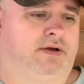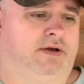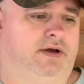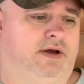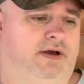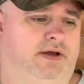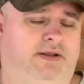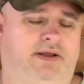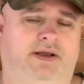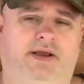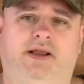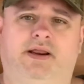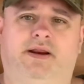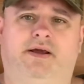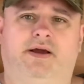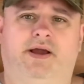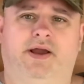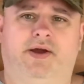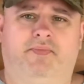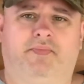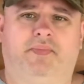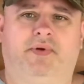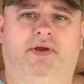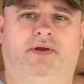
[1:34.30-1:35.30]
think it'll
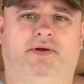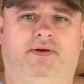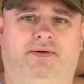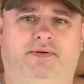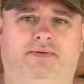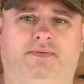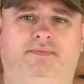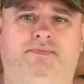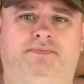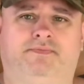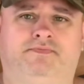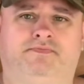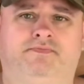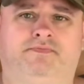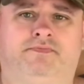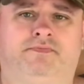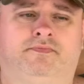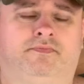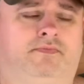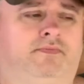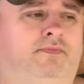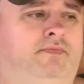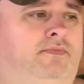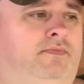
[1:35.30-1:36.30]
help you.
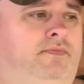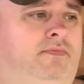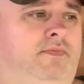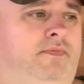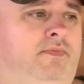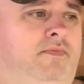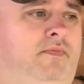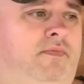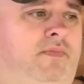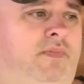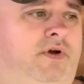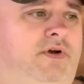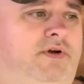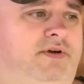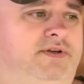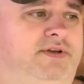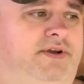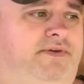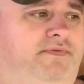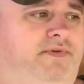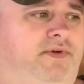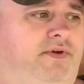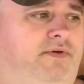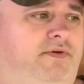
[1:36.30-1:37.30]
Because
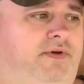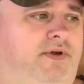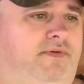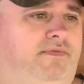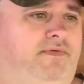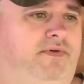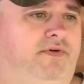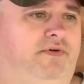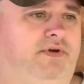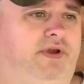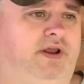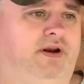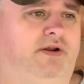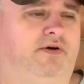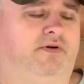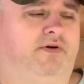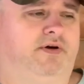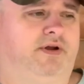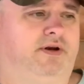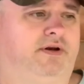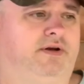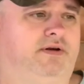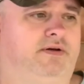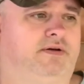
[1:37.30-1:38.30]
if you get
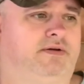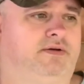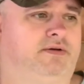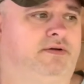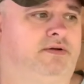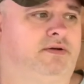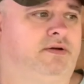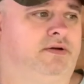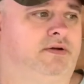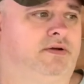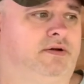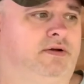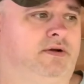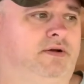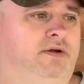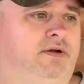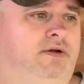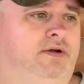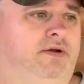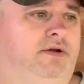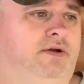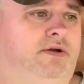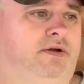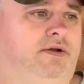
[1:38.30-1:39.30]
on,
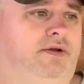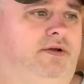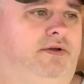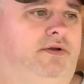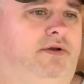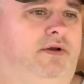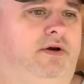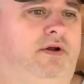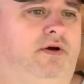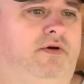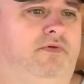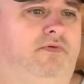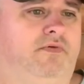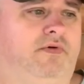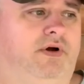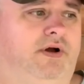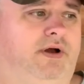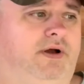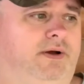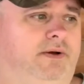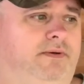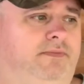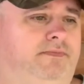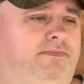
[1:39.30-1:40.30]
you
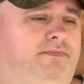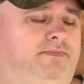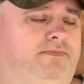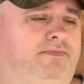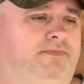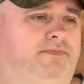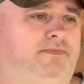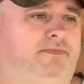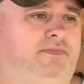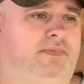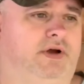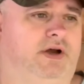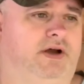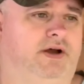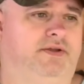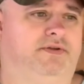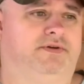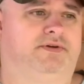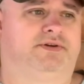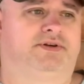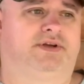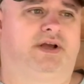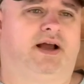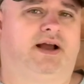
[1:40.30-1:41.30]
know, other
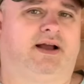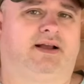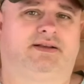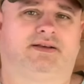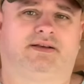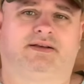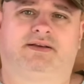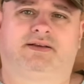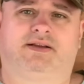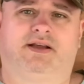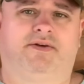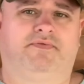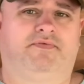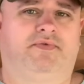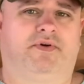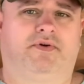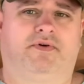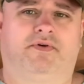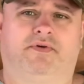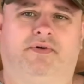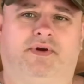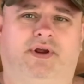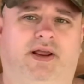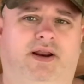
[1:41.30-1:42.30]
sites and stuff, you're
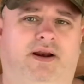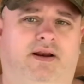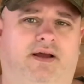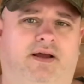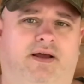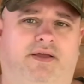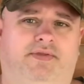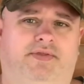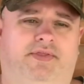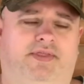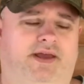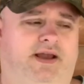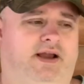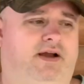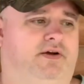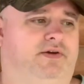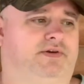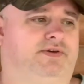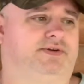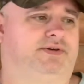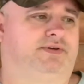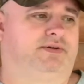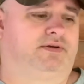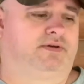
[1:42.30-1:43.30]
going to get
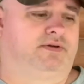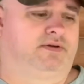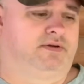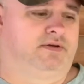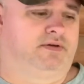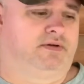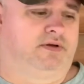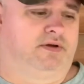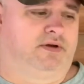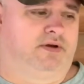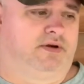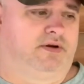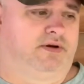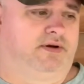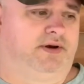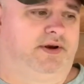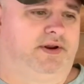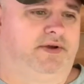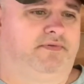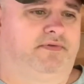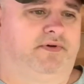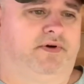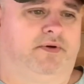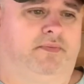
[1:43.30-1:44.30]
1,000
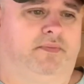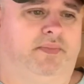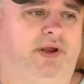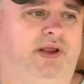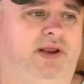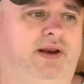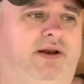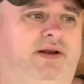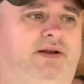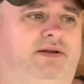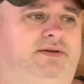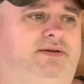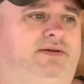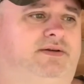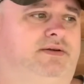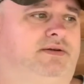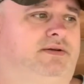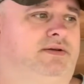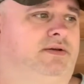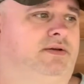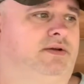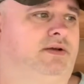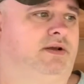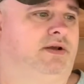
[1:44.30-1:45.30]
different opinions.
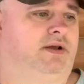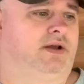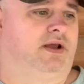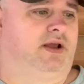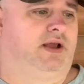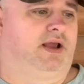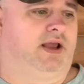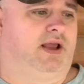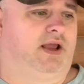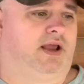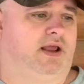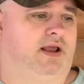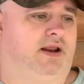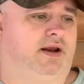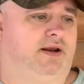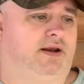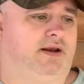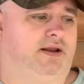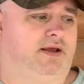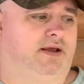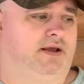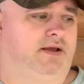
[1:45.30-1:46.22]
And